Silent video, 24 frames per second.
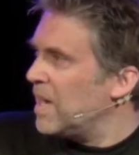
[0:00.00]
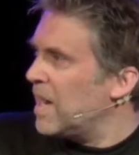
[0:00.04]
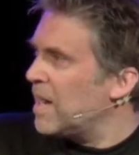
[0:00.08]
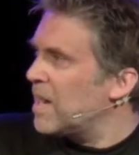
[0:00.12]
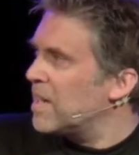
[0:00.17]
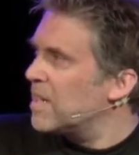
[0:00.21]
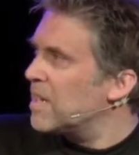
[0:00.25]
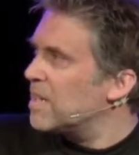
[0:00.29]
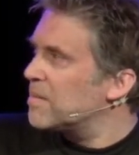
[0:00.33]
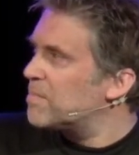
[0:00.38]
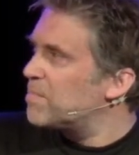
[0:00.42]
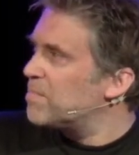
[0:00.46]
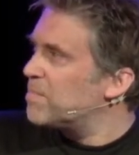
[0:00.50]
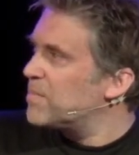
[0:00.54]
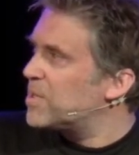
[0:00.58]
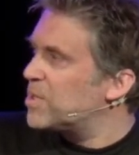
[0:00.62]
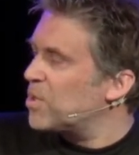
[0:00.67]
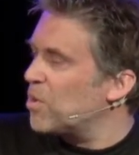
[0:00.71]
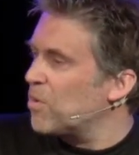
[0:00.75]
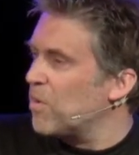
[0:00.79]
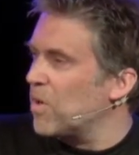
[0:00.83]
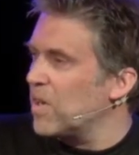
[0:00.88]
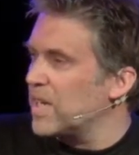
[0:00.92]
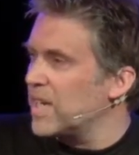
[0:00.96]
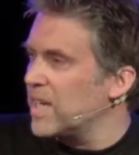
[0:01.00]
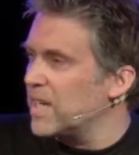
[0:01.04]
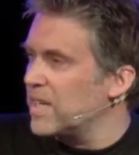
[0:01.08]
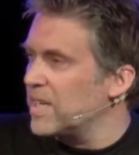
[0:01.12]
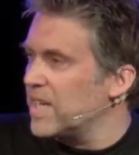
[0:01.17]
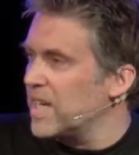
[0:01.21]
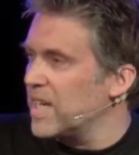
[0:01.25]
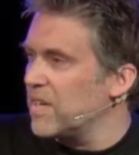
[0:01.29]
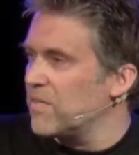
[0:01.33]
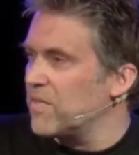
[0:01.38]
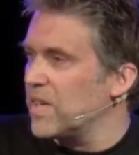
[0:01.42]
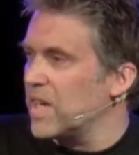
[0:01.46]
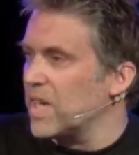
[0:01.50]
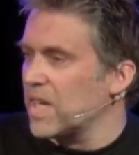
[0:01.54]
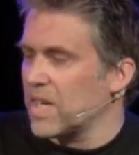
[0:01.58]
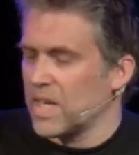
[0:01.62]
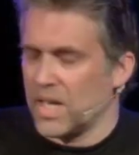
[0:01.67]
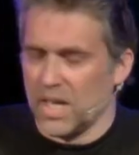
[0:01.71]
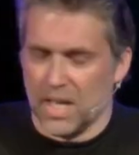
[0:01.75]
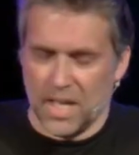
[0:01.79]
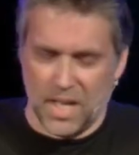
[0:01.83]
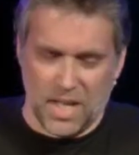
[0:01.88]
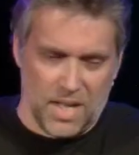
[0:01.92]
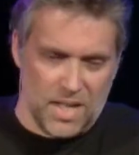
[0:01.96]
And I saw Ollie in the evening
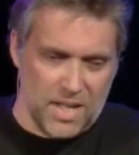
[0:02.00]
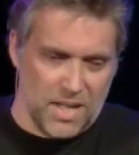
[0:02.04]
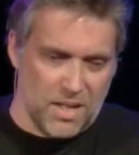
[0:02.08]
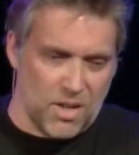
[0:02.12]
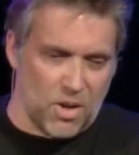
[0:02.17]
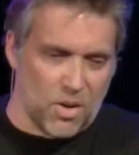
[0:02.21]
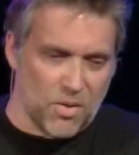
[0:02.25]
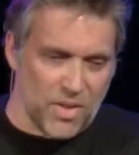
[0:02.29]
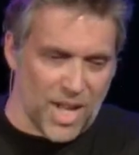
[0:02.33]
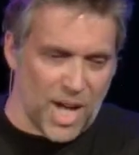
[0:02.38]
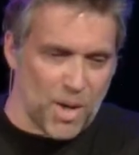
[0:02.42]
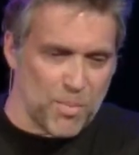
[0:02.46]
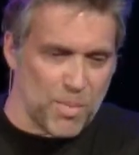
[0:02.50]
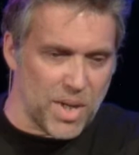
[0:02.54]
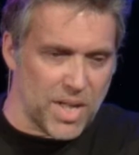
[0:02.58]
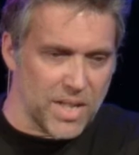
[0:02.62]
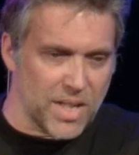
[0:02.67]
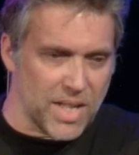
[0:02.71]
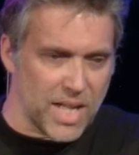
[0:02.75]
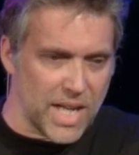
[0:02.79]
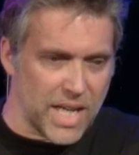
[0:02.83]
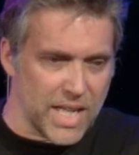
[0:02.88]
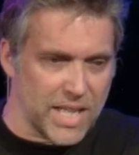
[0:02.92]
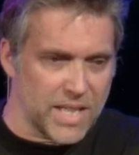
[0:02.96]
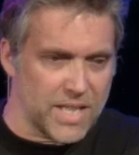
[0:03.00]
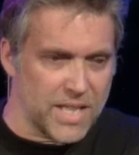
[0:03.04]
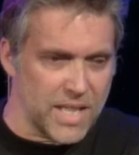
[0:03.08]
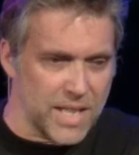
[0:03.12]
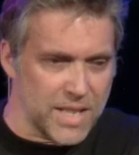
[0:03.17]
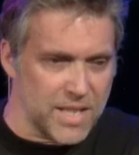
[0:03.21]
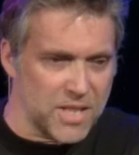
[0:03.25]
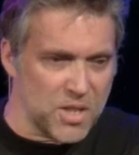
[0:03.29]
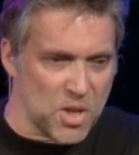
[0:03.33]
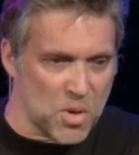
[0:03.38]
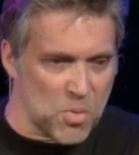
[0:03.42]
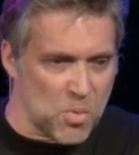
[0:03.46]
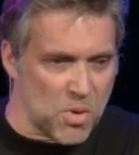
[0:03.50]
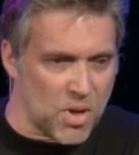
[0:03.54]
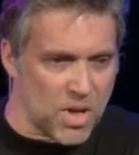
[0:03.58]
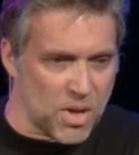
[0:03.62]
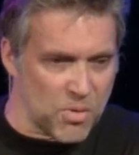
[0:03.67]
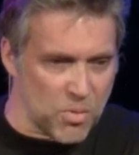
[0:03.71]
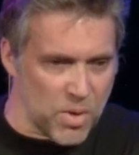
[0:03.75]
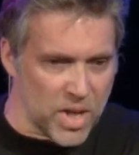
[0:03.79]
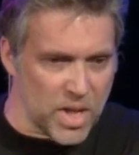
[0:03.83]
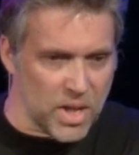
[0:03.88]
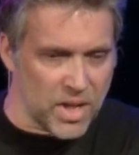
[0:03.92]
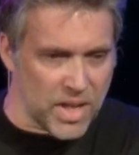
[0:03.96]
on that Monday, and he said, You know what? I
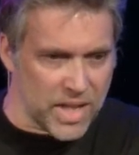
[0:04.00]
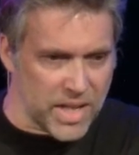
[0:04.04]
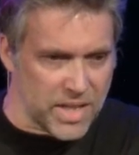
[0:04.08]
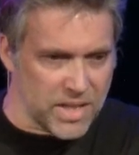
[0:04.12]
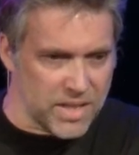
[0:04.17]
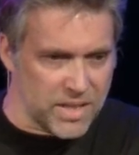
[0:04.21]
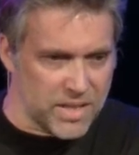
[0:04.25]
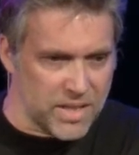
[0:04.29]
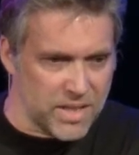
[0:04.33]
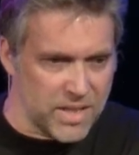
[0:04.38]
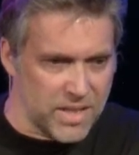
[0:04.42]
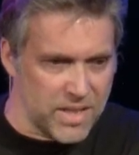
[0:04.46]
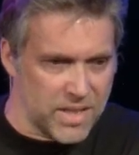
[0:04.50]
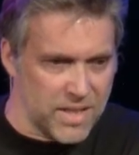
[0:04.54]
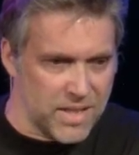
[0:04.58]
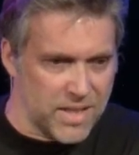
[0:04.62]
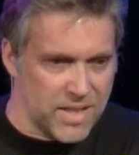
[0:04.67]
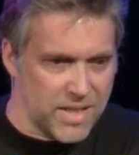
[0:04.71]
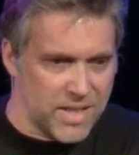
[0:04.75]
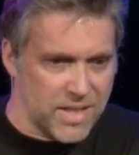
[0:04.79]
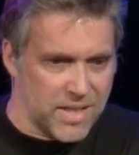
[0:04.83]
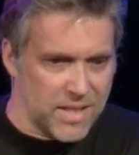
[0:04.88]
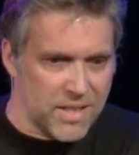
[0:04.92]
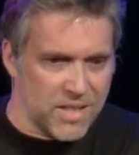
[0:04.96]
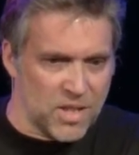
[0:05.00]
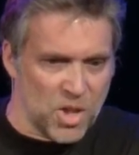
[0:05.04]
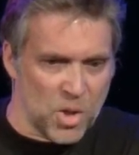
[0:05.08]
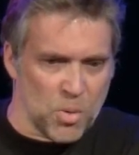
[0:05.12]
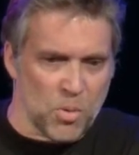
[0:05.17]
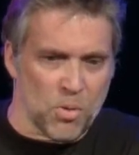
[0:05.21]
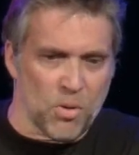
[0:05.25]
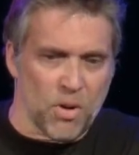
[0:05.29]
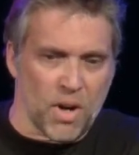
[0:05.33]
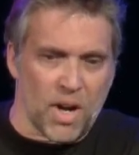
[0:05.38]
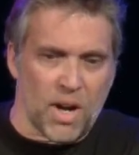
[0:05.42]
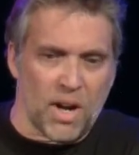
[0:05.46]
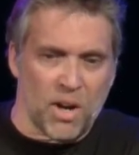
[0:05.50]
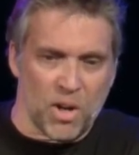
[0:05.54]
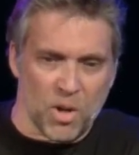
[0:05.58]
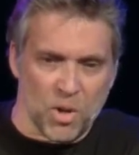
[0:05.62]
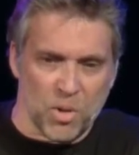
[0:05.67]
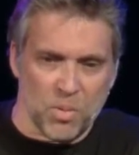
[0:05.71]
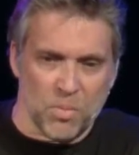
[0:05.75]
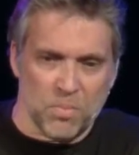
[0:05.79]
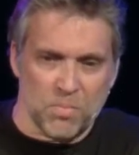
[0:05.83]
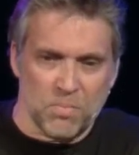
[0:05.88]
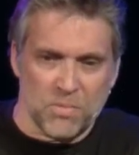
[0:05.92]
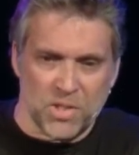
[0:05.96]
realized you were at
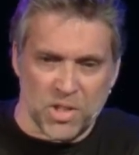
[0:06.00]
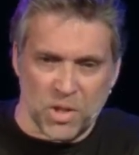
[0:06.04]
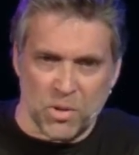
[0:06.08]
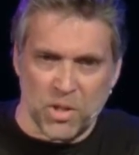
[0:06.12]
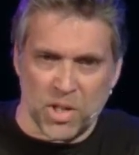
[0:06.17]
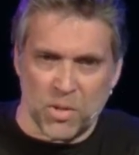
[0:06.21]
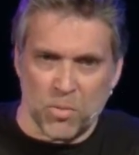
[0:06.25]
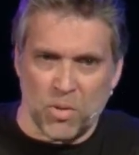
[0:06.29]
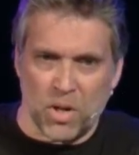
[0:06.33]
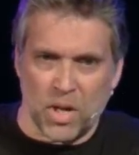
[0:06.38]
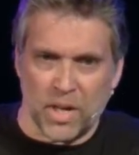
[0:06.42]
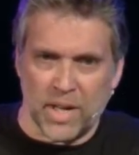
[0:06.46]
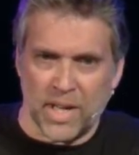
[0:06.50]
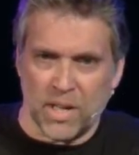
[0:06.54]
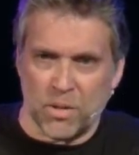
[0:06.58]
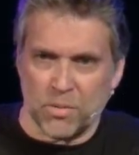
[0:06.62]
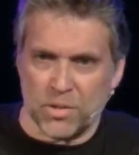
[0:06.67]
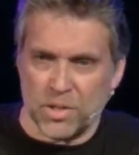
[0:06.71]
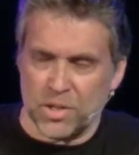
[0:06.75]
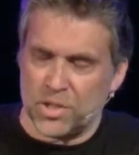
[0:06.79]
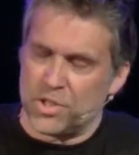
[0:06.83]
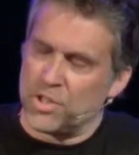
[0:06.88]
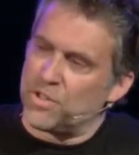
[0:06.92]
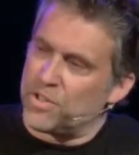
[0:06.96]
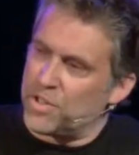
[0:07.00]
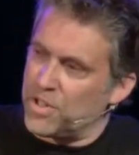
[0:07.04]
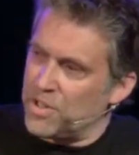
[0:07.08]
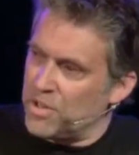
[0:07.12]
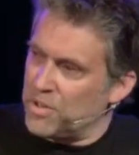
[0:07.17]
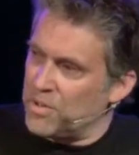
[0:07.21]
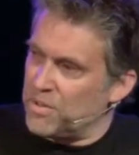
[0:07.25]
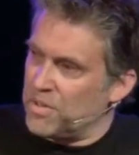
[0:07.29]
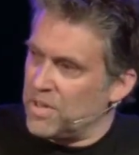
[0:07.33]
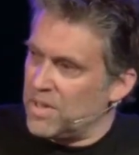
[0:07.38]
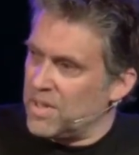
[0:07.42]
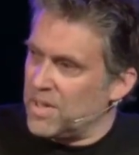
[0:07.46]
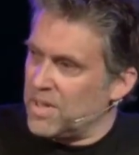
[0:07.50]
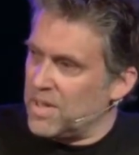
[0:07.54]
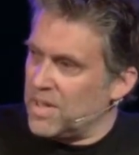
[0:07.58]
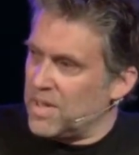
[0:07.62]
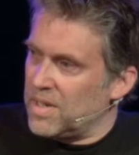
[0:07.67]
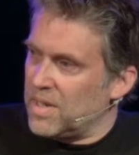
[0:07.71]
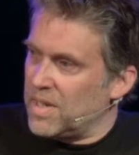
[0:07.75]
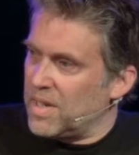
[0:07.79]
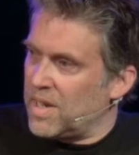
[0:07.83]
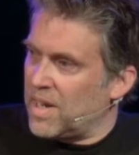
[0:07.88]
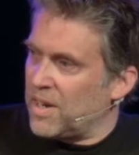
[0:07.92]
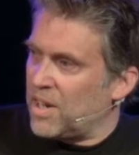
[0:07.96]
home doing what an elder should do,
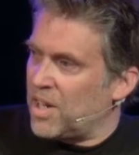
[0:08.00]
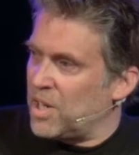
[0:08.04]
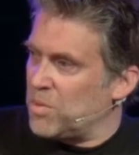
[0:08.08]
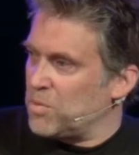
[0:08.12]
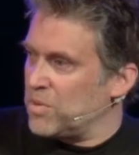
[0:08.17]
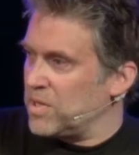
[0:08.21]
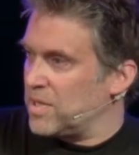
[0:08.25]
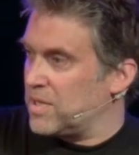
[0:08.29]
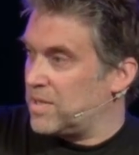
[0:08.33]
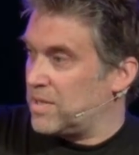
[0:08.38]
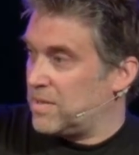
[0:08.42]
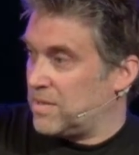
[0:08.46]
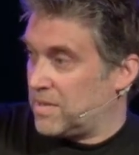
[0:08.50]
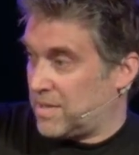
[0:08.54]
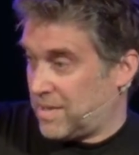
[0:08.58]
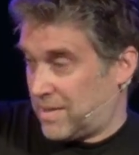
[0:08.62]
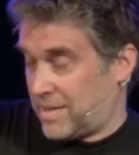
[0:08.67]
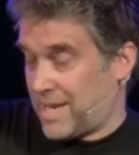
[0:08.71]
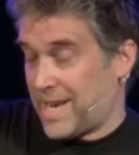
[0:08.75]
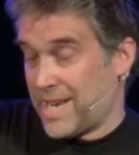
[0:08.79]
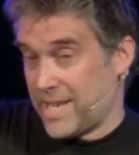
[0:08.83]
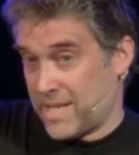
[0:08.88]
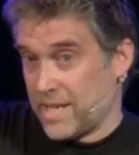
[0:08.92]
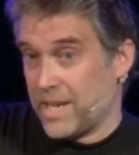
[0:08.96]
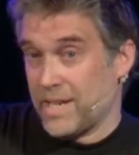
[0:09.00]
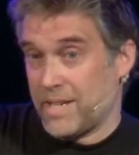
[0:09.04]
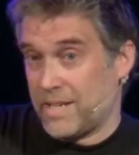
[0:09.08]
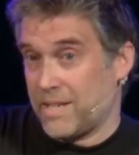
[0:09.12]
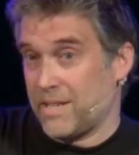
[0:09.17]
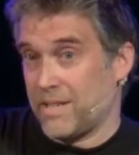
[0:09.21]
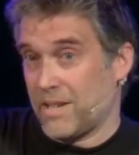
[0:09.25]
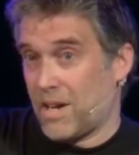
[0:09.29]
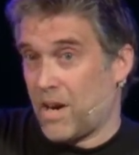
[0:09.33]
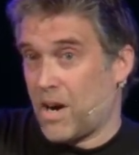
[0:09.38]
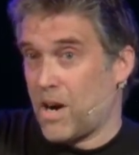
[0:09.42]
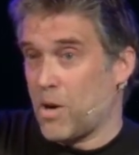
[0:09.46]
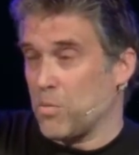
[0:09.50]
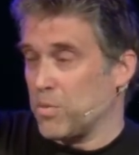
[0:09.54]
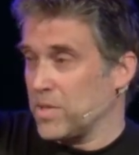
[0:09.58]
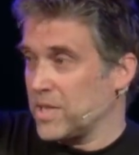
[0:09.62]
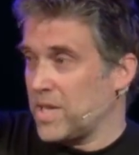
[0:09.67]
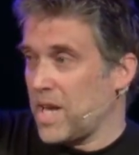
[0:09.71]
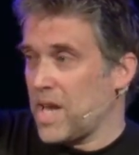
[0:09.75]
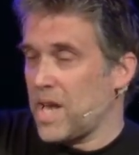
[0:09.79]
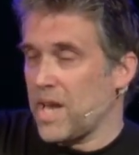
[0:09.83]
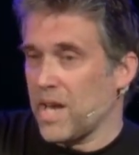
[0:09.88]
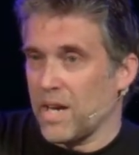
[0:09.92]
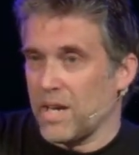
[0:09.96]
and I was, he said, I was
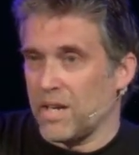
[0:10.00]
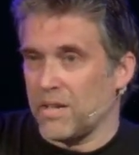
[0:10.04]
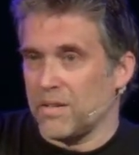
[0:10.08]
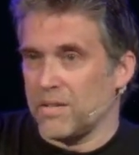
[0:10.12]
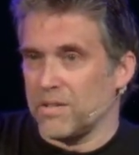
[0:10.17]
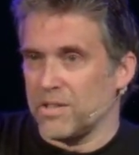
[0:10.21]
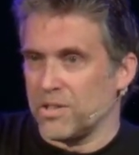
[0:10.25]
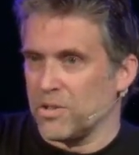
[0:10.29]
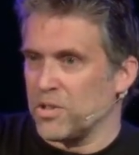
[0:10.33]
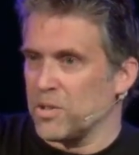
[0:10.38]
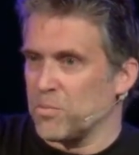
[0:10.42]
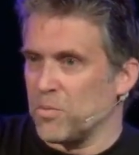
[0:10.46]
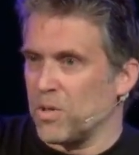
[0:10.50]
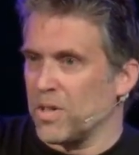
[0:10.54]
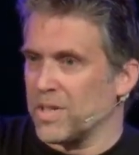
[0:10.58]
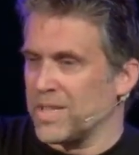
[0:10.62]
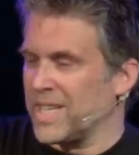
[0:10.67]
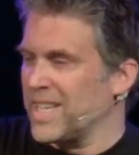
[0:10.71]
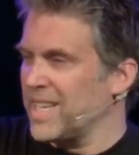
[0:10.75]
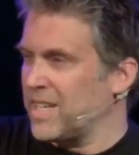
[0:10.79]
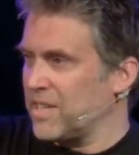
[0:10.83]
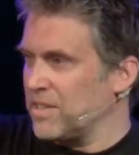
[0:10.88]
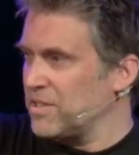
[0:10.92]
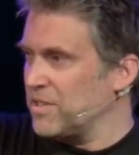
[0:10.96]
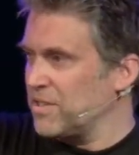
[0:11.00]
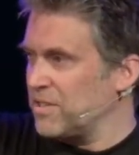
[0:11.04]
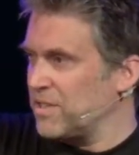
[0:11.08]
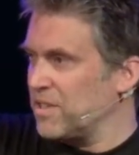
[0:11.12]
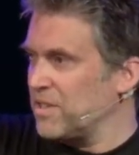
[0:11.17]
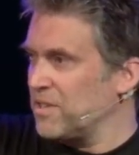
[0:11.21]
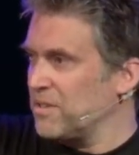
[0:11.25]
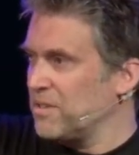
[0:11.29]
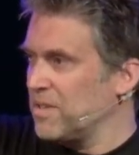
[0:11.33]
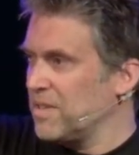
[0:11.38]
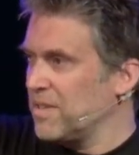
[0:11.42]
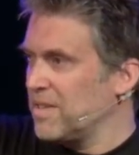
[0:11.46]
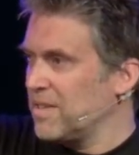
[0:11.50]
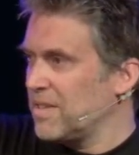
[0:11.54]
here doing what a deacon should do.